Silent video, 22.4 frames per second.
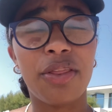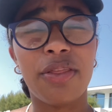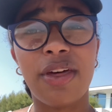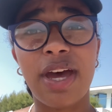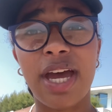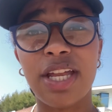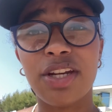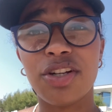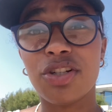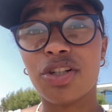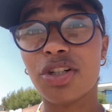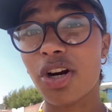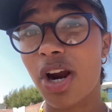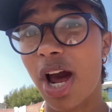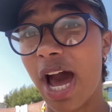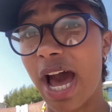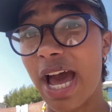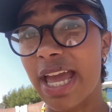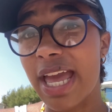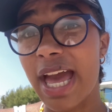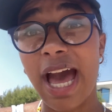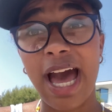then
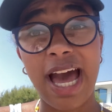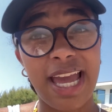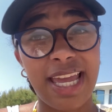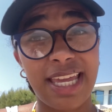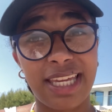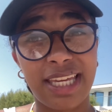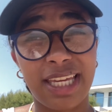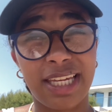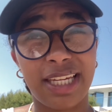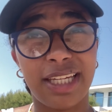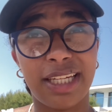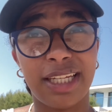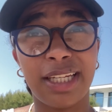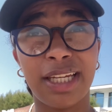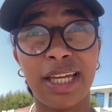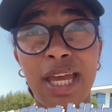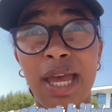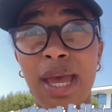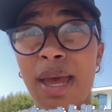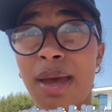try hiking.